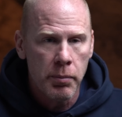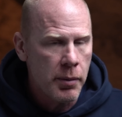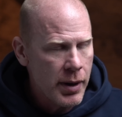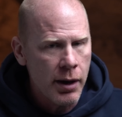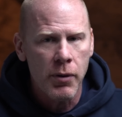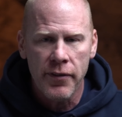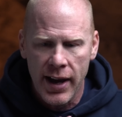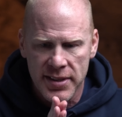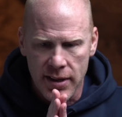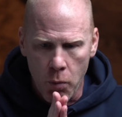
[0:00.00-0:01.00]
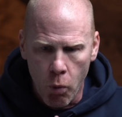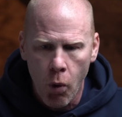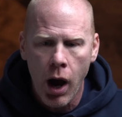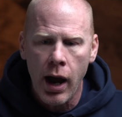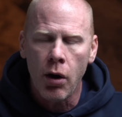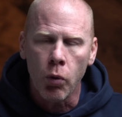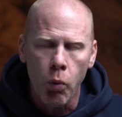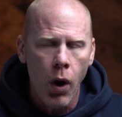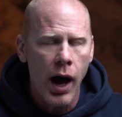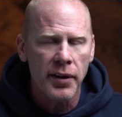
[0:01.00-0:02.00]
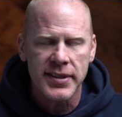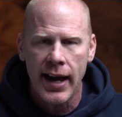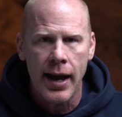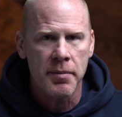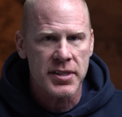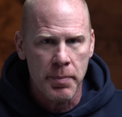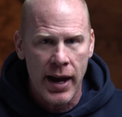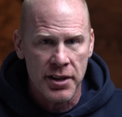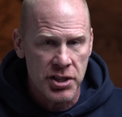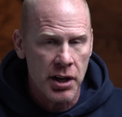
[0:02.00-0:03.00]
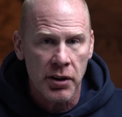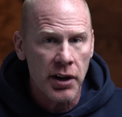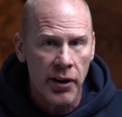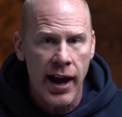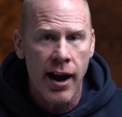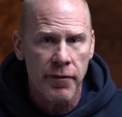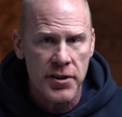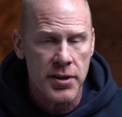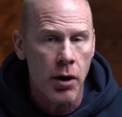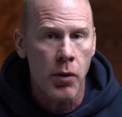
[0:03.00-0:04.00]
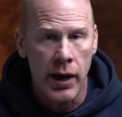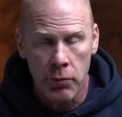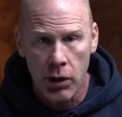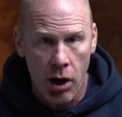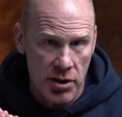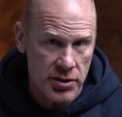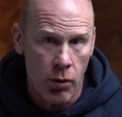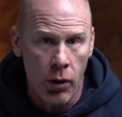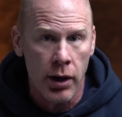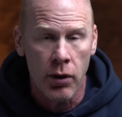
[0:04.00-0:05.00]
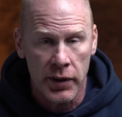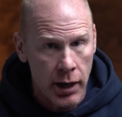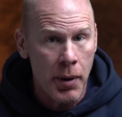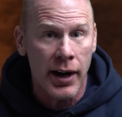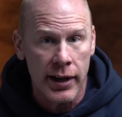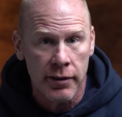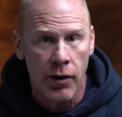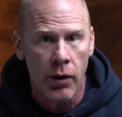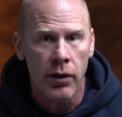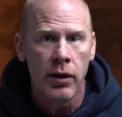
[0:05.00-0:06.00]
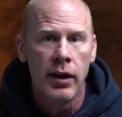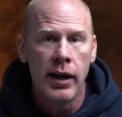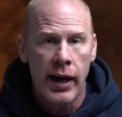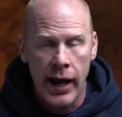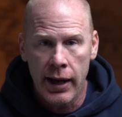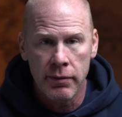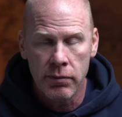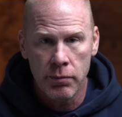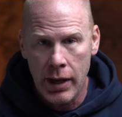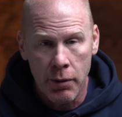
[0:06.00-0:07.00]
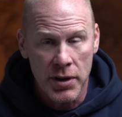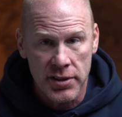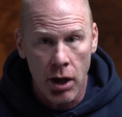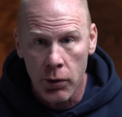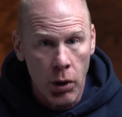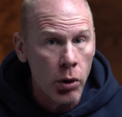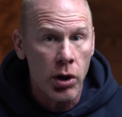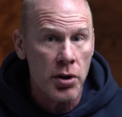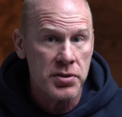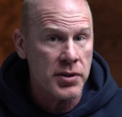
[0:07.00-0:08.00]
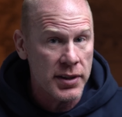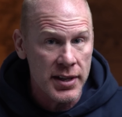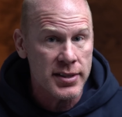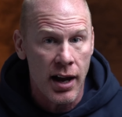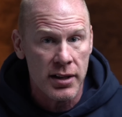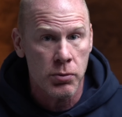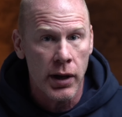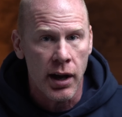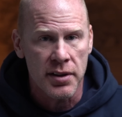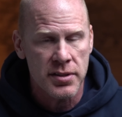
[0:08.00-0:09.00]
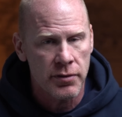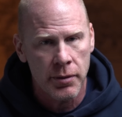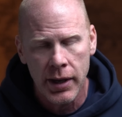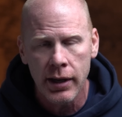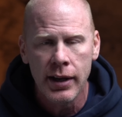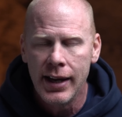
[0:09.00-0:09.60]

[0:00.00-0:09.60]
But man, we've had some wild, wild times the past year, year and a half or so in regards to oil and the commodity of oil. And man, we saw the roller coaster that these stocks went on. So for me,